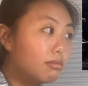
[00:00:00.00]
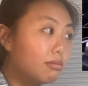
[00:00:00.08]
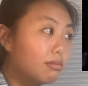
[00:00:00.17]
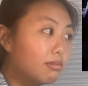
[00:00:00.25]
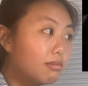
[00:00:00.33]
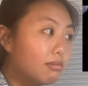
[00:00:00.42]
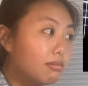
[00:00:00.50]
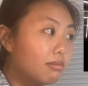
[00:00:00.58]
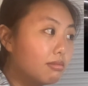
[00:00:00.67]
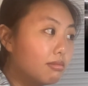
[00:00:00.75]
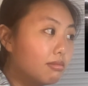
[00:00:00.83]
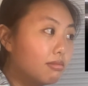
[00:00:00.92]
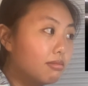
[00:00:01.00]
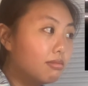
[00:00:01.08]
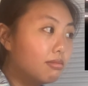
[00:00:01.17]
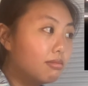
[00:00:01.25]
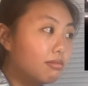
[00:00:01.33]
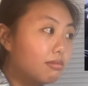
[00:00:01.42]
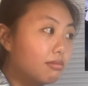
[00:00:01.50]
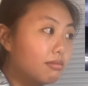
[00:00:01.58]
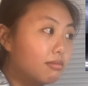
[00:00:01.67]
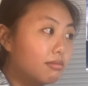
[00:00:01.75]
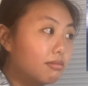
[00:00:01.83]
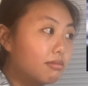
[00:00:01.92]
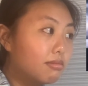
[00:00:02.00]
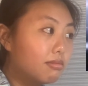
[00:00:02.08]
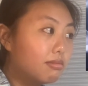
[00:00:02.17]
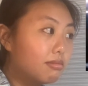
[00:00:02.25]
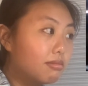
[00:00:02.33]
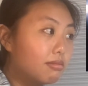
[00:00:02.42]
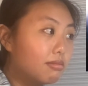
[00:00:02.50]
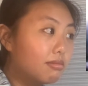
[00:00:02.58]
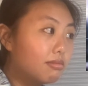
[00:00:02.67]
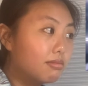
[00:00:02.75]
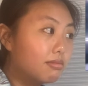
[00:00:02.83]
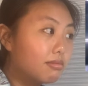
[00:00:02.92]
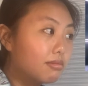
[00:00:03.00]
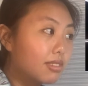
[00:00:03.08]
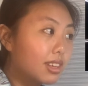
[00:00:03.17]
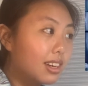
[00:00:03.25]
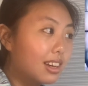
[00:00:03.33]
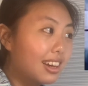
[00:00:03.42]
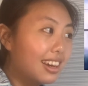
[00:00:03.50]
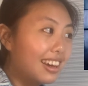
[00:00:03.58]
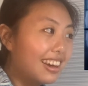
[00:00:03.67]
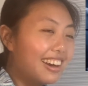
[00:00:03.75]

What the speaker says: No one is speaking in this clip.